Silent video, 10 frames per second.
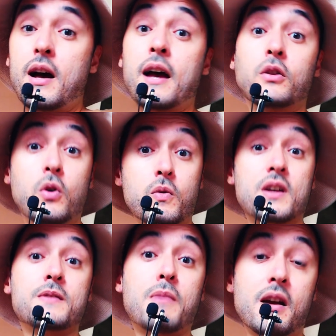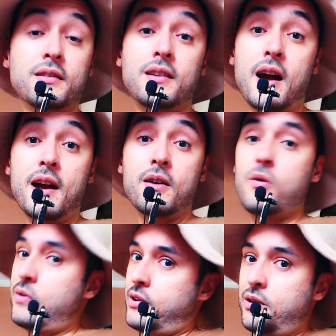I know you are a smart guy
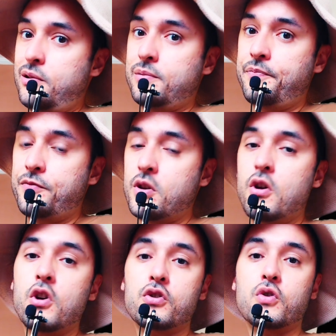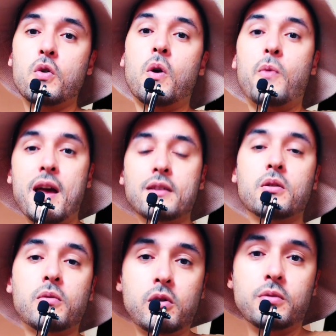or girl, so you already
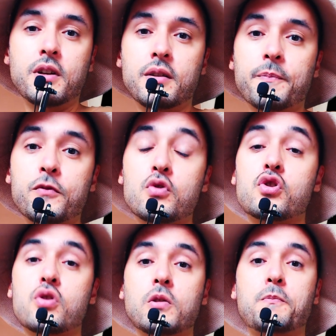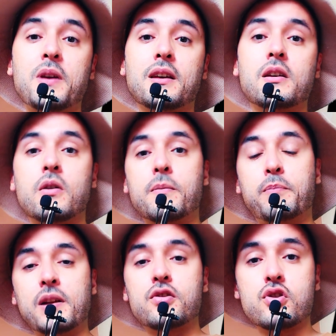concluded you should pick your
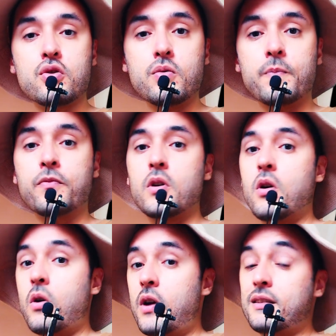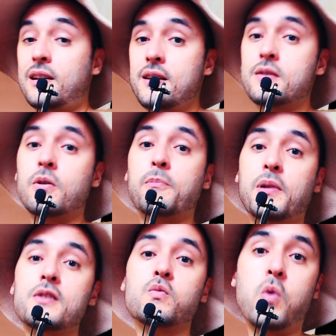+2 or at least your
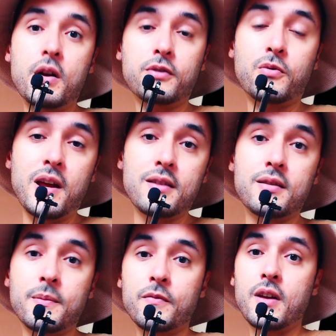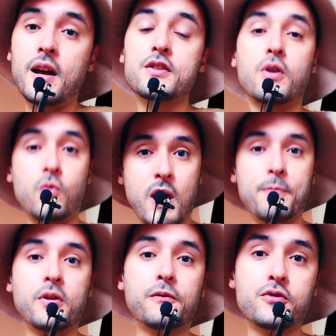+1 trait as your weapon
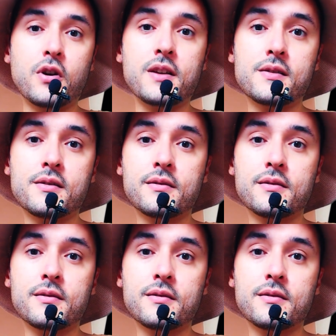of choice.